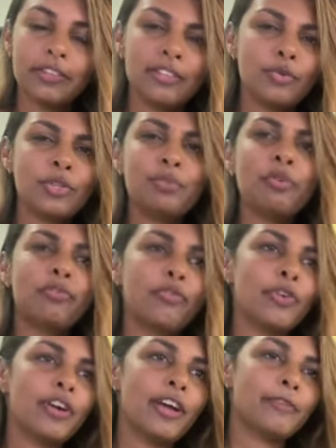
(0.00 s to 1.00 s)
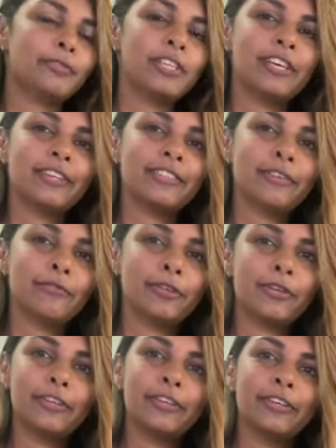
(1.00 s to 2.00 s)
And this was before FTX
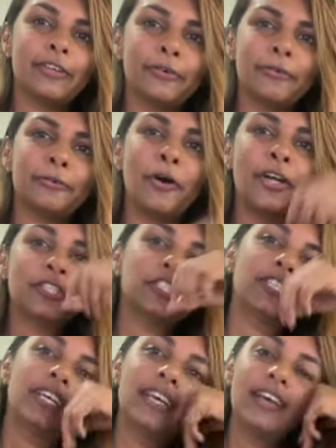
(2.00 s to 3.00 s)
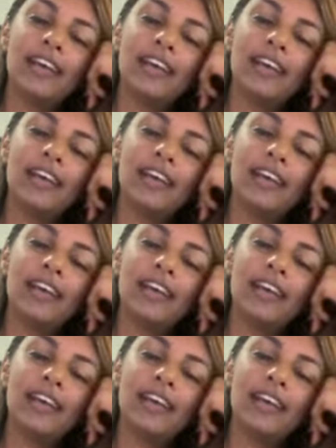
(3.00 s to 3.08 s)
ever, launched.